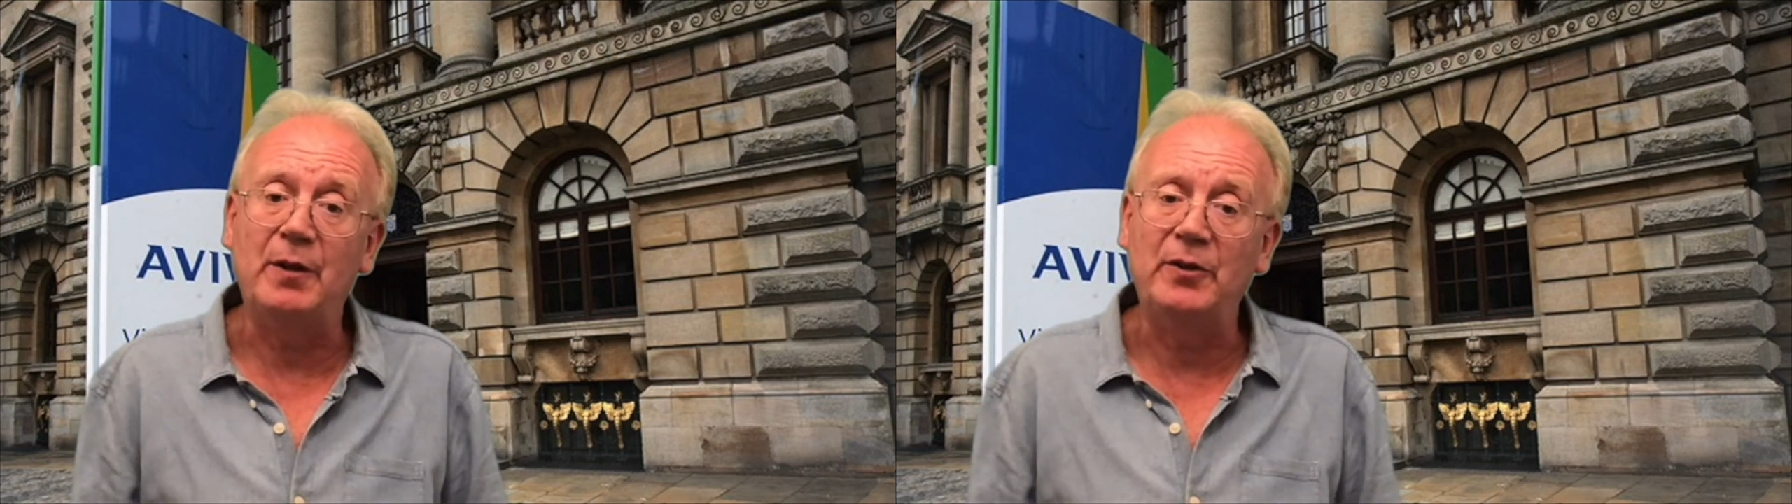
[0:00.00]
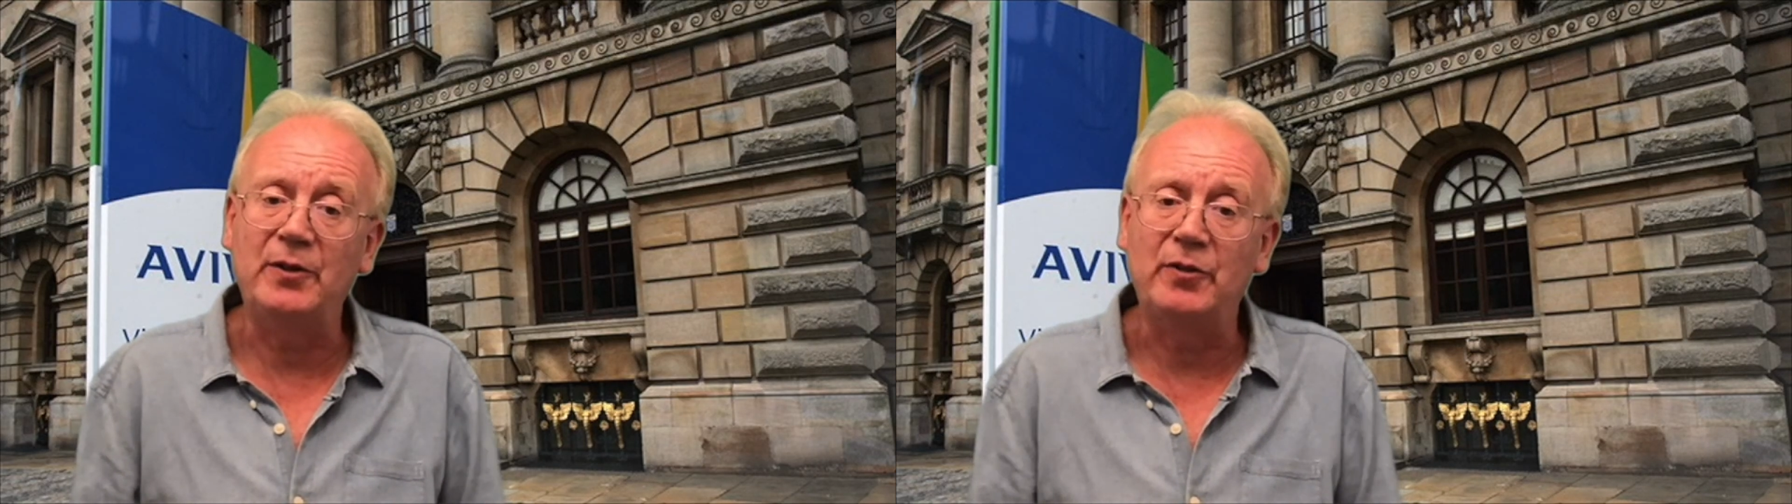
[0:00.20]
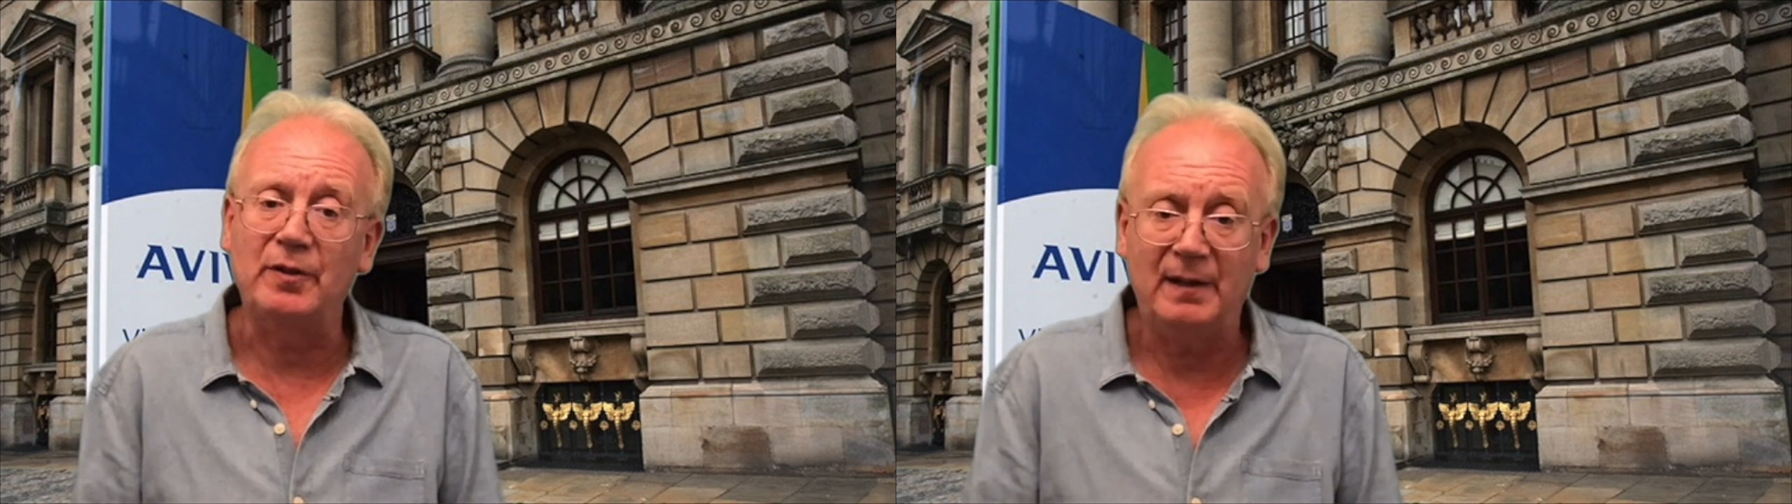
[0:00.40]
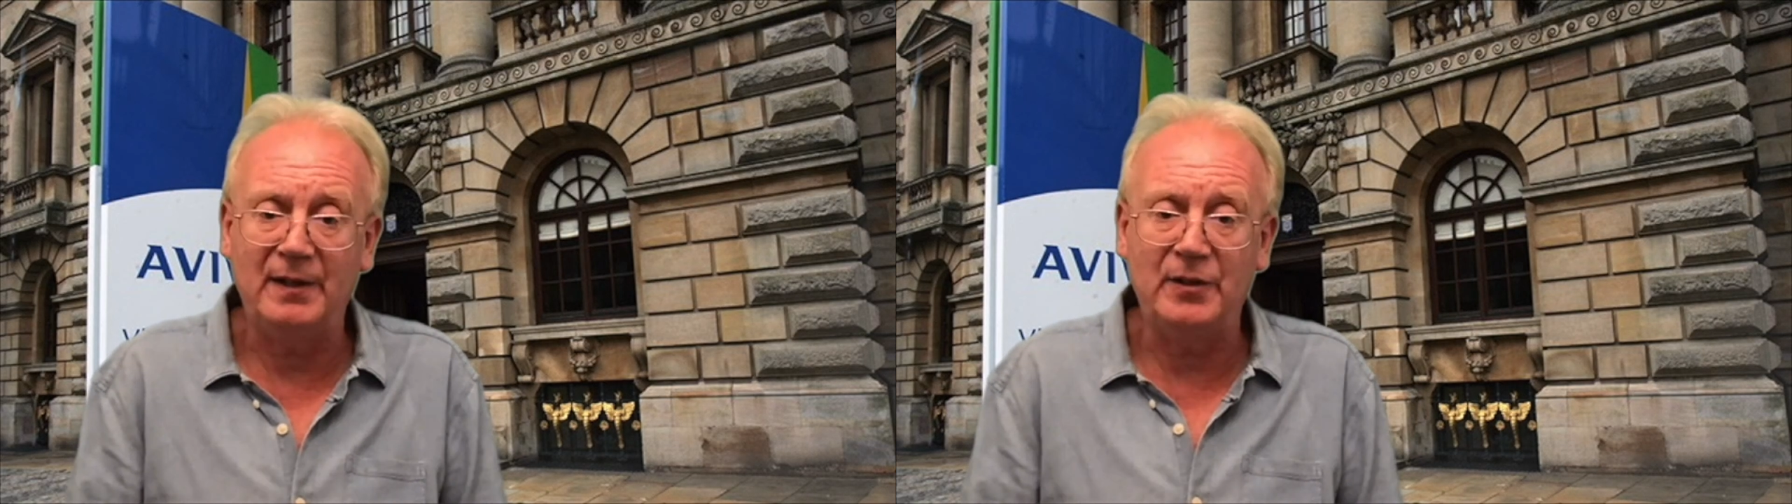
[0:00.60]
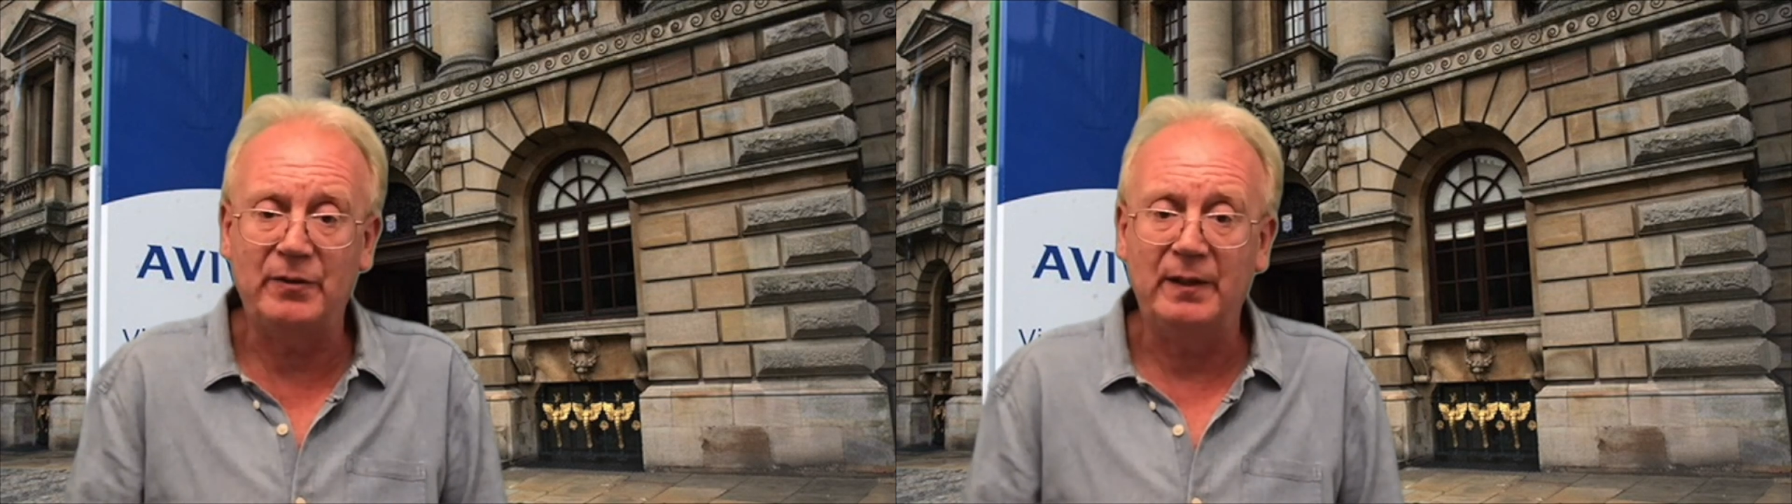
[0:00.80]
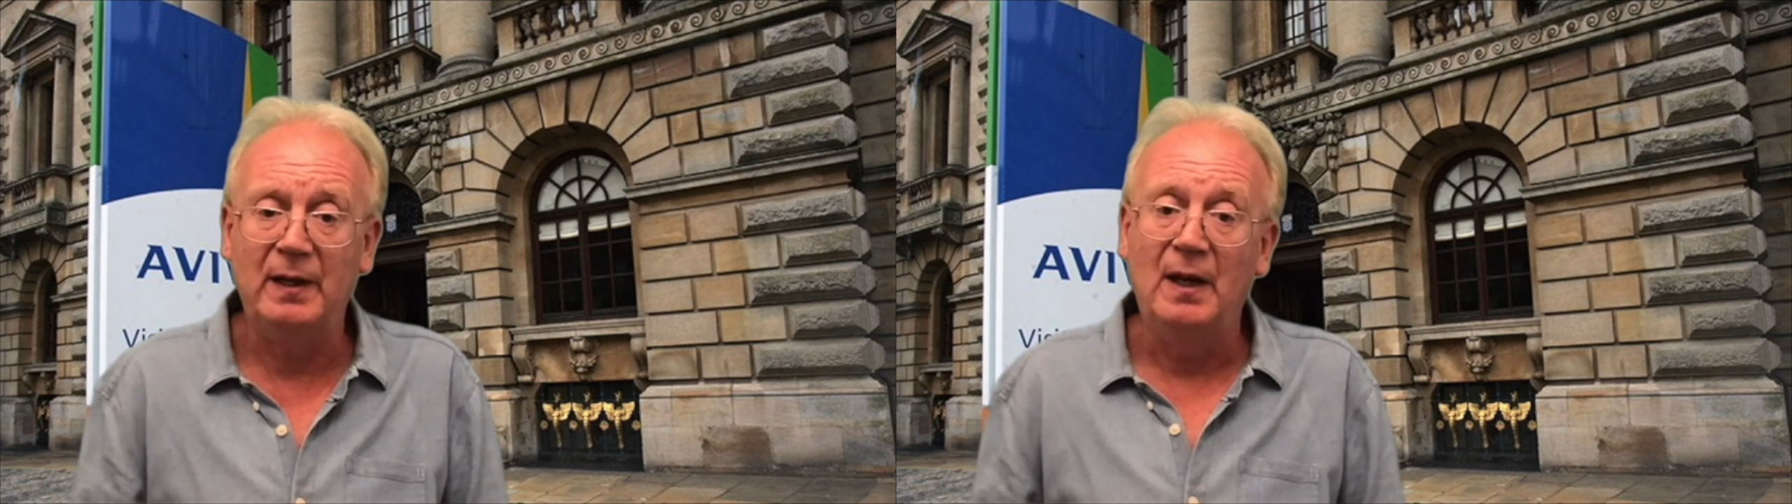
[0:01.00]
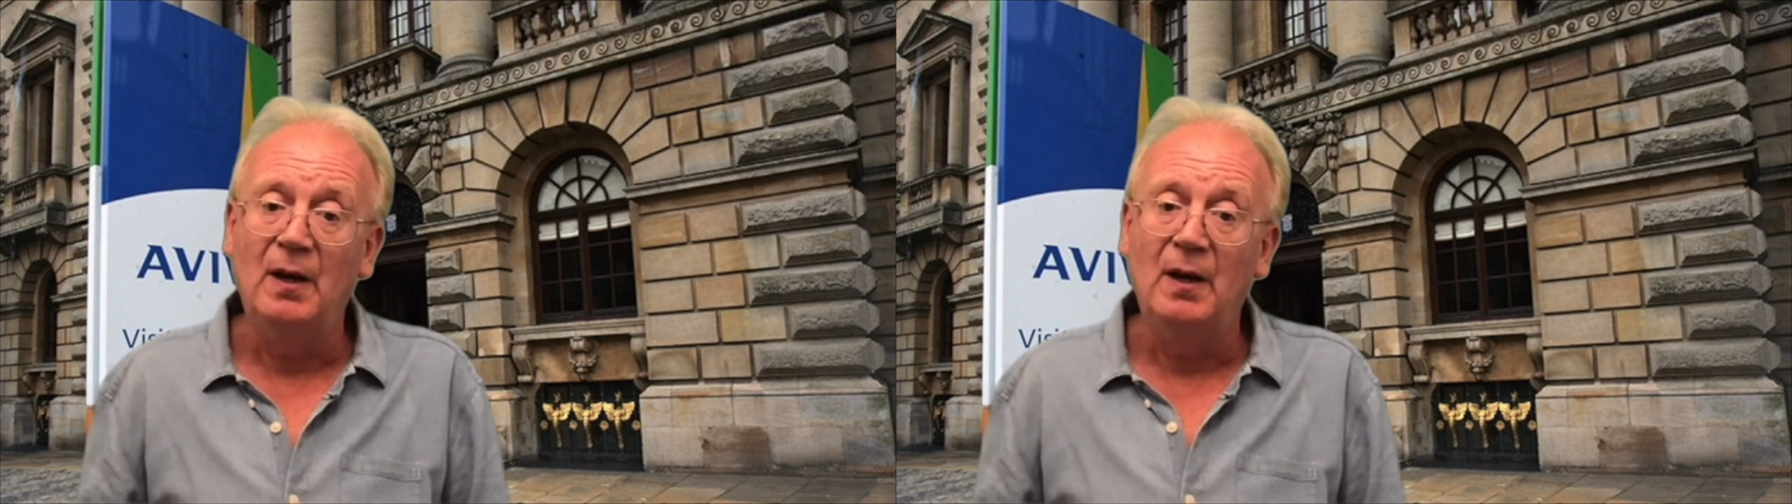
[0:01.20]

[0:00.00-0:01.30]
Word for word: motor insurance industry,